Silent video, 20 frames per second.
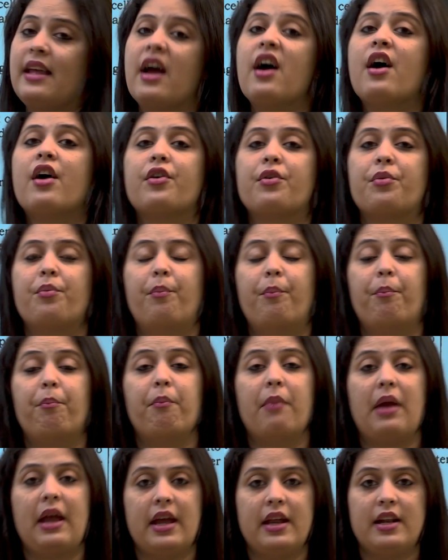they are
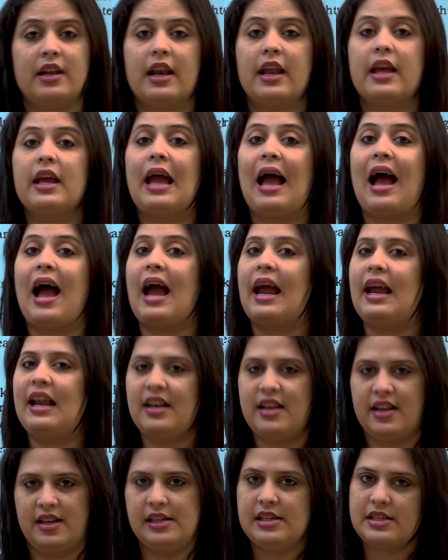mainly
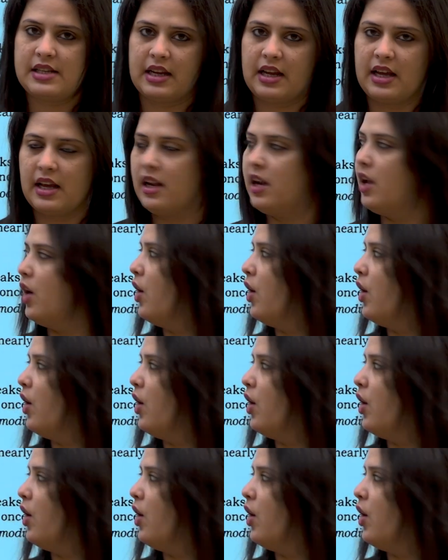identical.